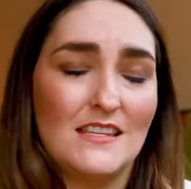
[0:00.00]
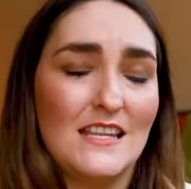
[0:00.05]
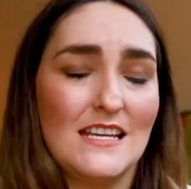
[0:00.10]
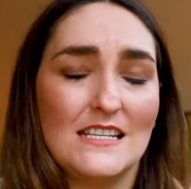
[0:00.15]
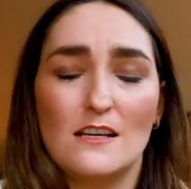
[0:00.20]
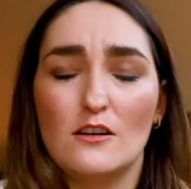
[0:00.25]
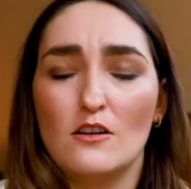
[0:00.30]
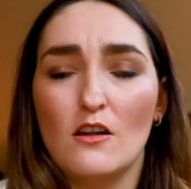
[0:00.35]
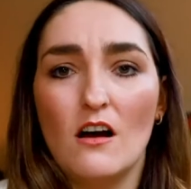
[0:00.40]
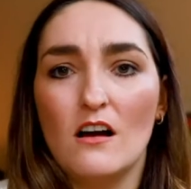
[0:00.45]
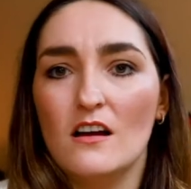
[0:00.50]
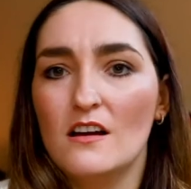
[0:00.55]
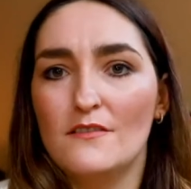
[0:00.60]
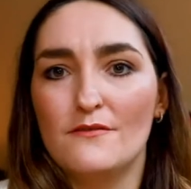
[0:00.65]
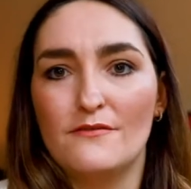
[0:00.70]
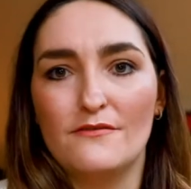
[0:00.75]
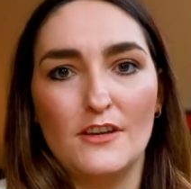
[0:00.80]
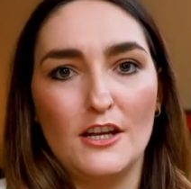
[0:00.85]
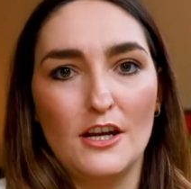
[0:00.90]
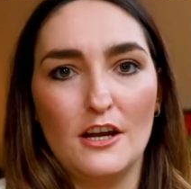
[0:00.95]
There's a lot
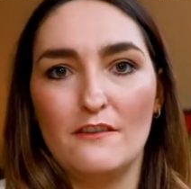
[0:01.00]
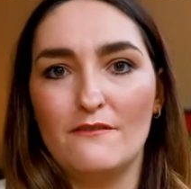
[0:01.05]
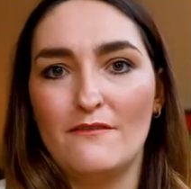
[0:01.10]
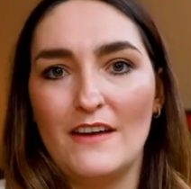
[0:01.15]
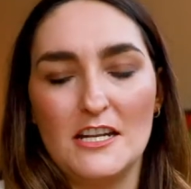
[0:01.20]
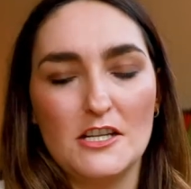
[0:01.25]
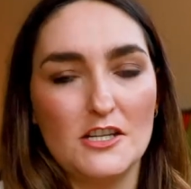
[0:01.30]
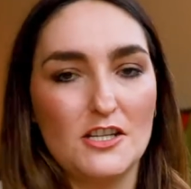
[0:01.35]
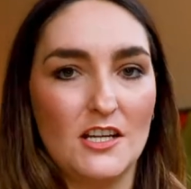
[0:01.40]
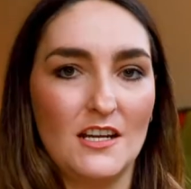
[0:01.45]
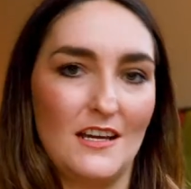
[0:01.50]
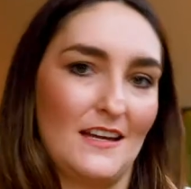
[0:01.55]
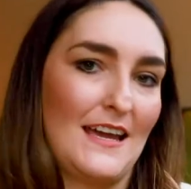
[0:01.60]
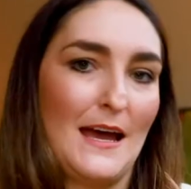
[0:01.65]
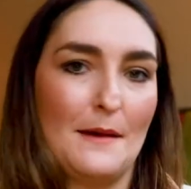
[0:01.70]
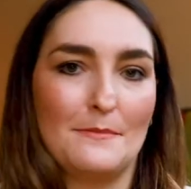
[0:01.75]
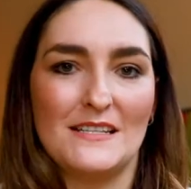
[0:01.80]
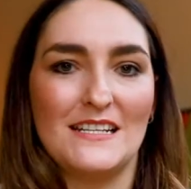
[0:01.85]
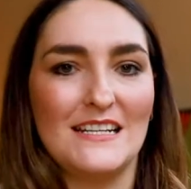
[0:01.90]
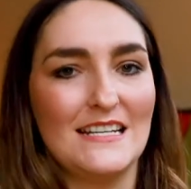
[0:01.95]
of, you know, venture
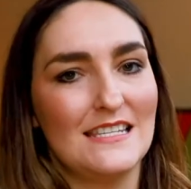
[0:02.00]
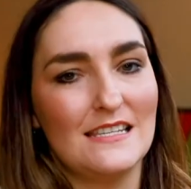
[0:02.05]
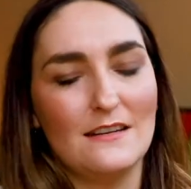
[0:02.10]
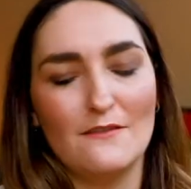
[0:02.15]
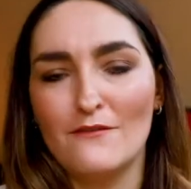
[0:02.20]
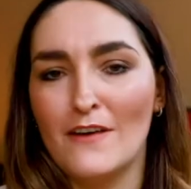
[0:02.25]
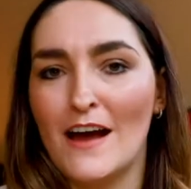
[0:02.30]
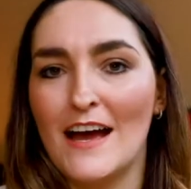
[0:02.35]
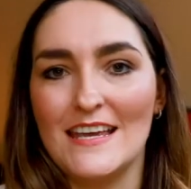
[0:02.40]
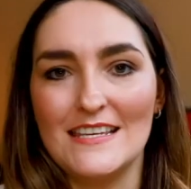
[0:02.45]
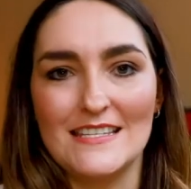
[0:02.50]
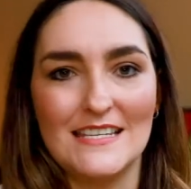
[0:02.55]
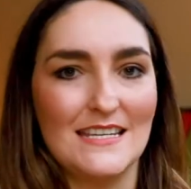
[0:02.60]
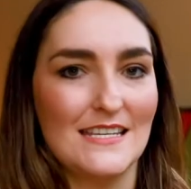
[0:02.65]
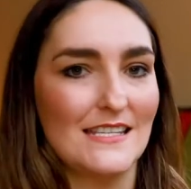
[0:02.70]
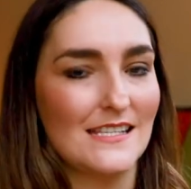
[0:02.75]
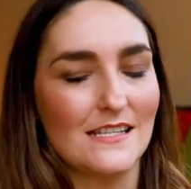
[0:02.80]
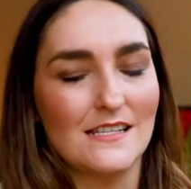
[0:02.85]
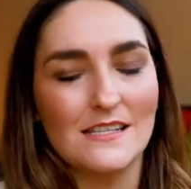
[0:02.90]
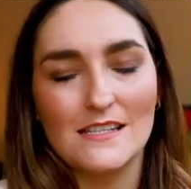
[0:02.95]
capitalist
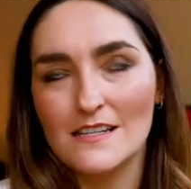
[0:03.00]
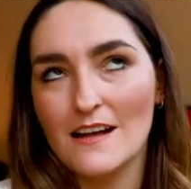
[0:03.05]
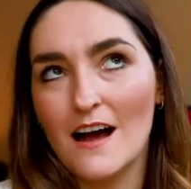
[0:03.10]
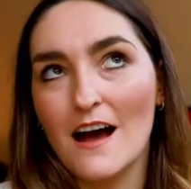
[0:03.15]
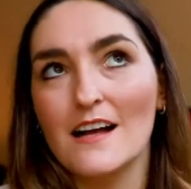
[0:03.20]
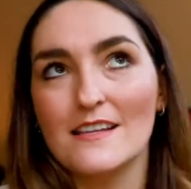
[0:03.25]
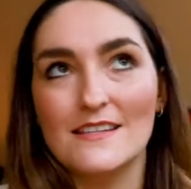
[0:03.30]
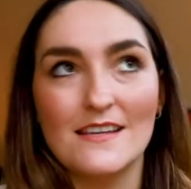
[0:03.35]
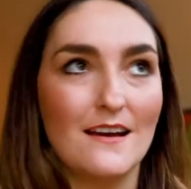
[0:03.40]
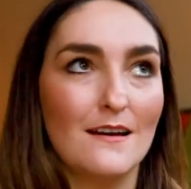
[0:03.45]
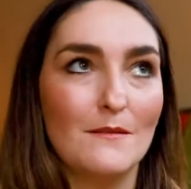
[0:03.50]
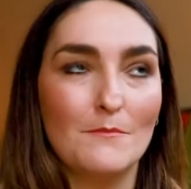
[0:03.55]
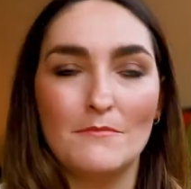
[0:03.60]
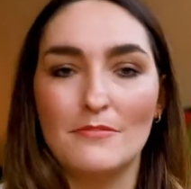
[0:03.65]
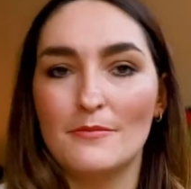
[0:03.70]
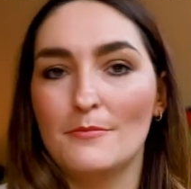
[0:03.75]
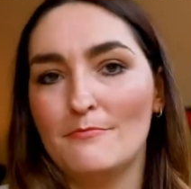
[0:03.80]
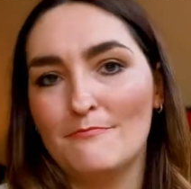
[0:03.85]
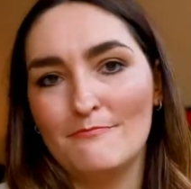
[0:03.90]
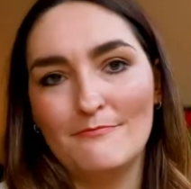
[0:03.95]
advisors and
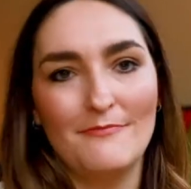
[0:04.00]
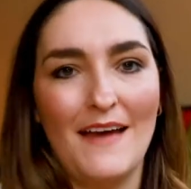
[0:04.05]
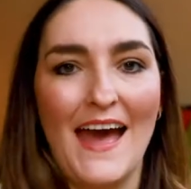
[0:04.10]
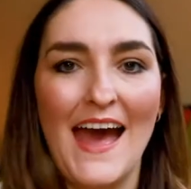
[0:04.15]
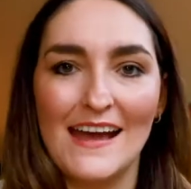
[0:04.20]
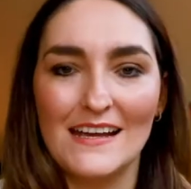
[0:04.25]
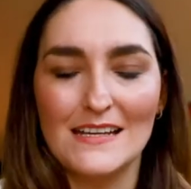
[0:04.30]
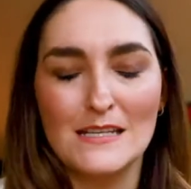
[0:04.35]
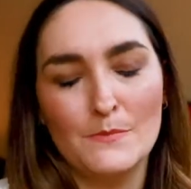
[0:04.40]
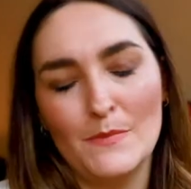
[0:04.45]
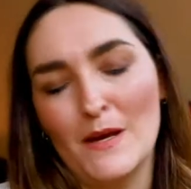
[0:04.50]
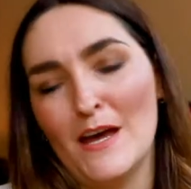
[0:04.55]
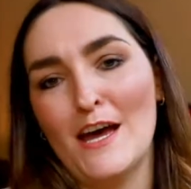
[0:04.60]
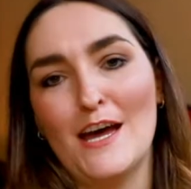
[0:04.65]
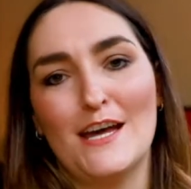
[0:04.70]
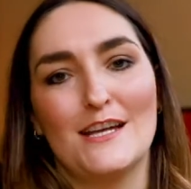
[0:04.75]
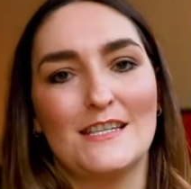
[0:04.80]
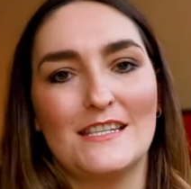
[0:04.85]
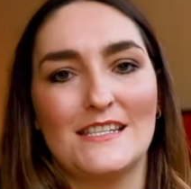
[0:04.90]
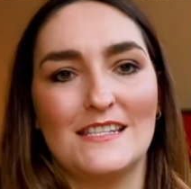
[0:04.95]
startup
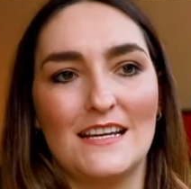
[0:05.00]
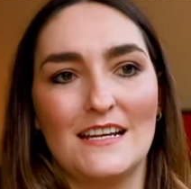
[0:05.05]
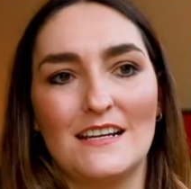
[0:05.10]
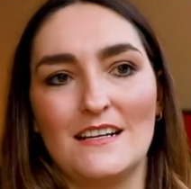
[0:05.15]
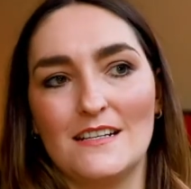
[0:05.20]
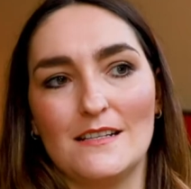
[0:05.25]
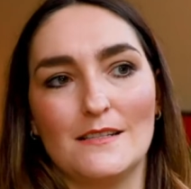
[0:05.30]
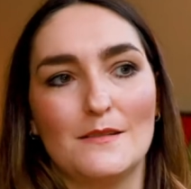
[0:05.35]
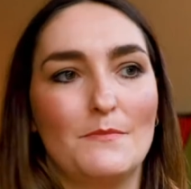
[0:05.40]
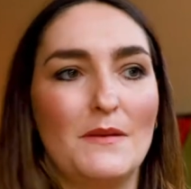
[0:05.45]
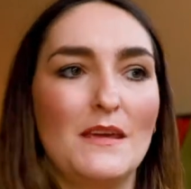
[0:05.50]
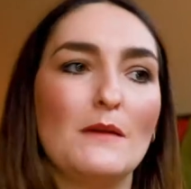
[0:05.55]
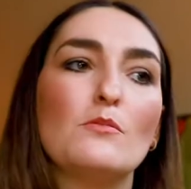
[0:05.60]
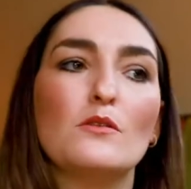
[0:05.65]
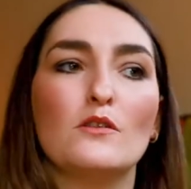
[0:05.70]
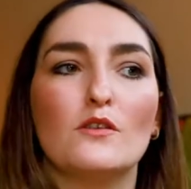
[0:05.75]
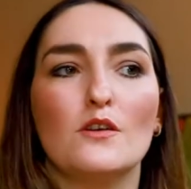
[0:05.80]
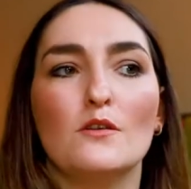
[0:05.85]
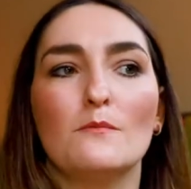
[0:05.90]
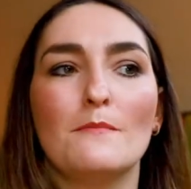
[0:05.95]
experts and
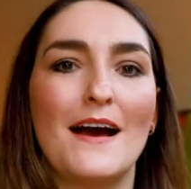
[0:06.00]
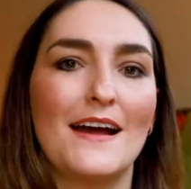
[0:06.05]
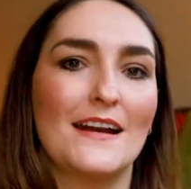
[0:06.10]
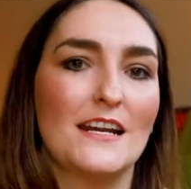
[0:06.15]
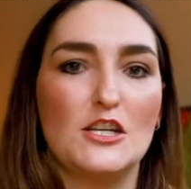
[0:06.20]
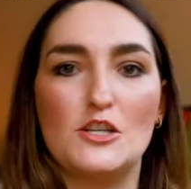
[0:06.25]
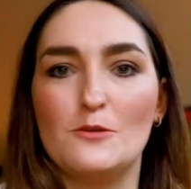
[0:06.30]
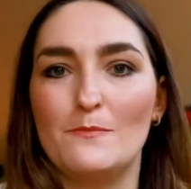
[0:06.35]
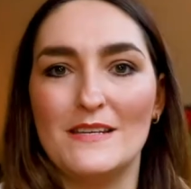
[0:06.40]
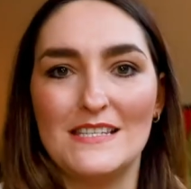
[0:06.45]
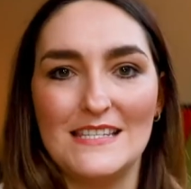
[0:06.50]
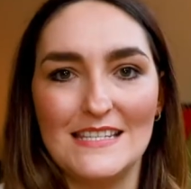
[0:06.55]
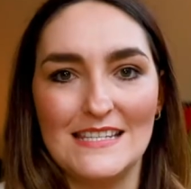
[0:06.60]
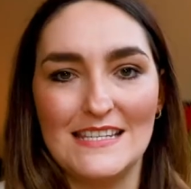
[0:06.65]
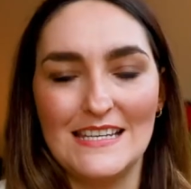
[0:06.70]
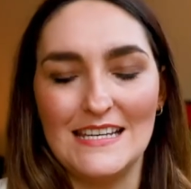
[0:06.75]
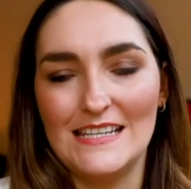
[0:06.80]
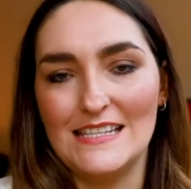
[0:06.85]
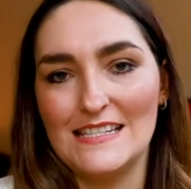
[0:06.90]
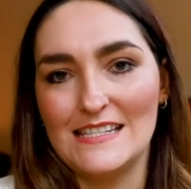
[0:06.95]
people who manage
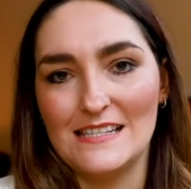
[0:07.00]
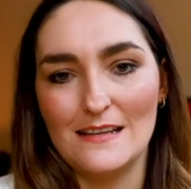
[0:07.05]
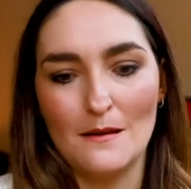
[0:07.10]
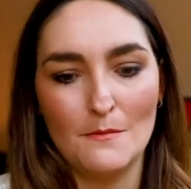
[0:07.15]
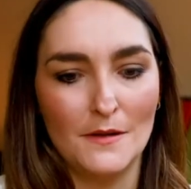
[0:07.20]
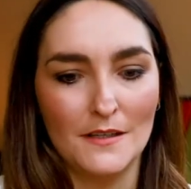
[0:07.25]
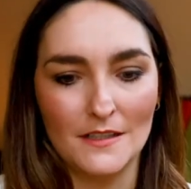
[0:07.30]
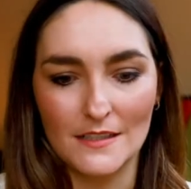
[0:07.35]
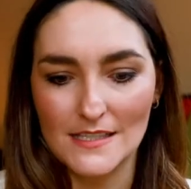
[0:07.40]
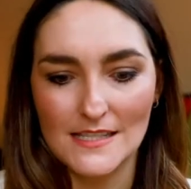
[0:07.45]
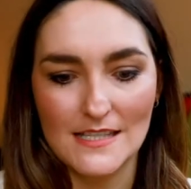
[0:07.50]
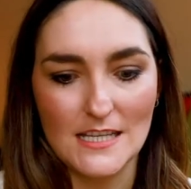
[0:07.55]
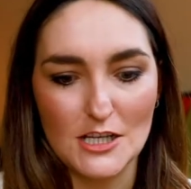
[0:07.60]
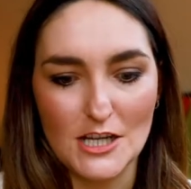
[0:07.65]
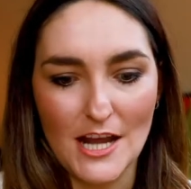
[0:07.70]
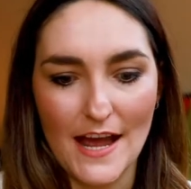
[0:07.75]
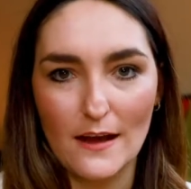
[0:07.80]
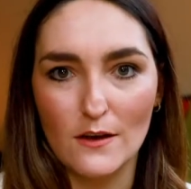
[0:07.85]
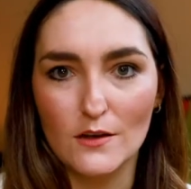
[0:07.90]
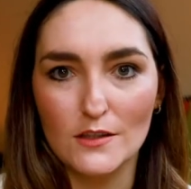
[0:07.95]
businesses amongst the
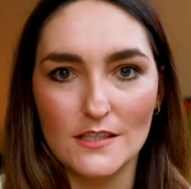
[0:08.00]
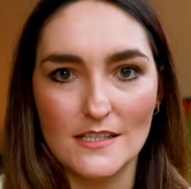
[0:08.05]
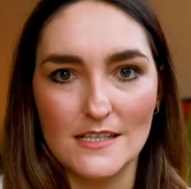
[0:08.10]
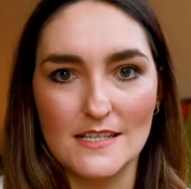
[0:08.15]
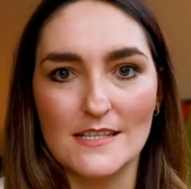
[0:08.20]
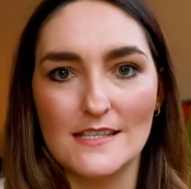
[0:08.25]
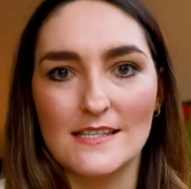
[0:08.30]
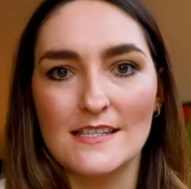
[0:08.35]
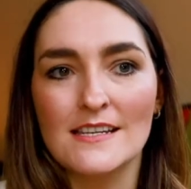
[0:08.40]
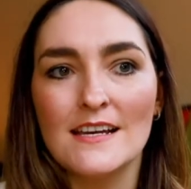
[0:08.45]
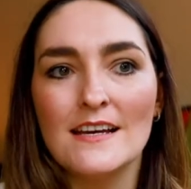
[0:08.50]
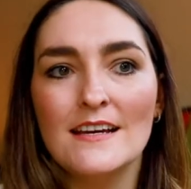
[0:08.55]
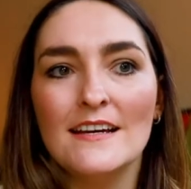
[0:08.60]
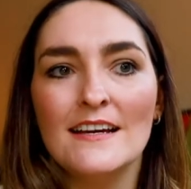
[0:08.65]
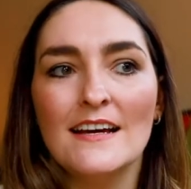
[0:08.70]
shareholders.